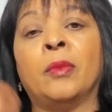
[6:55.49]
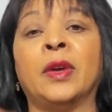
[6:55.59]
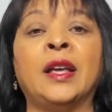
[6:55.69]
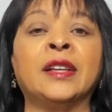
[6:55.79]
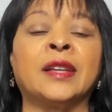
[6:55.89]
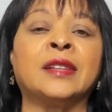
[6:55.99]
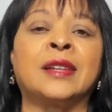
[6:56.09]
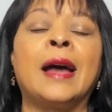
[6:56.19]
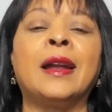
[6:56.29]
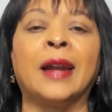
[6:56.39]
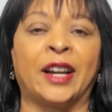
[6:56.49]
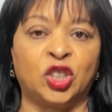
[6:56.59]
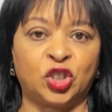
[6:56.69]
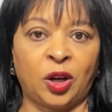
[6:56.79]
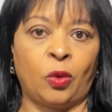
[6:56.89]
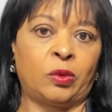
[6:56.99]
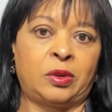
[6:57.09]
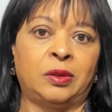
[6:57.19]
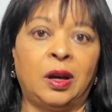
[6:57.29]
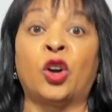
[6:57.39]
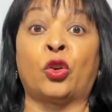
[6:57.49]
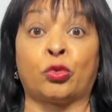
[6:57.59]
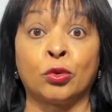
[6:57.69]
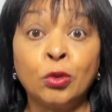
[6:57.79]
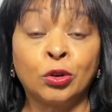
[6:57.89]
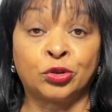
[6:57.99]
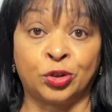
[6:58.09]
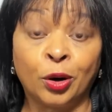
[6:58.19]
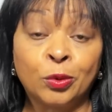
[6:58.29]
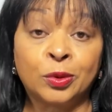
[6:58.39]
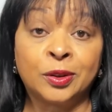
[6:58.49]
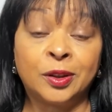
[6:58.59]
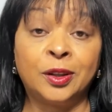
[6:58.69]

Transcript: it's kind of like a joke, a cruel joke,